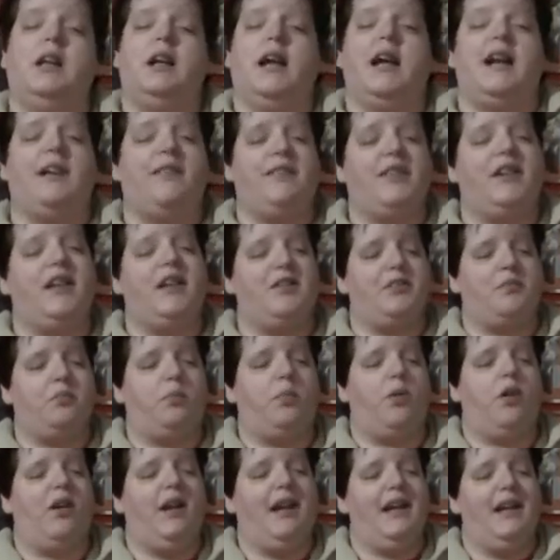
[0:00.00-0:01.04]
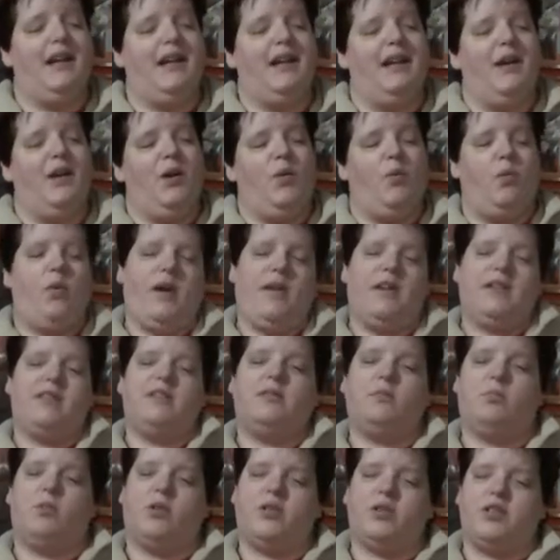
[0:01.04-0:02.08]
And I think that's why when I
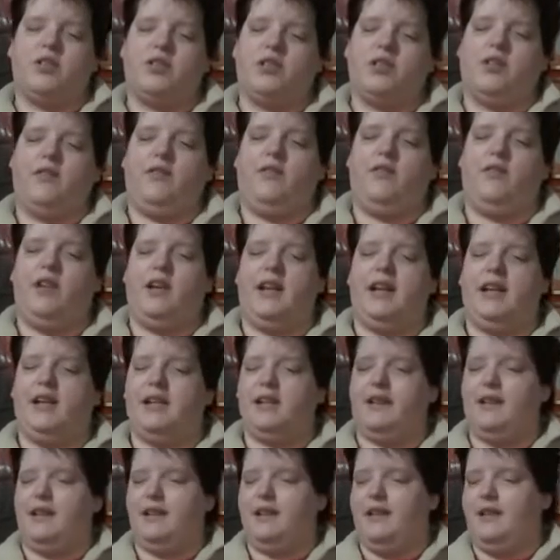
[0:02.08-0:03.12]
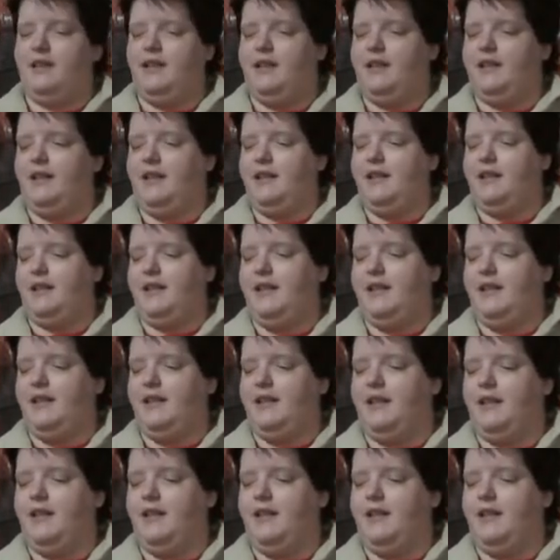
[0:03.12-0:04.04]
watch stuff like the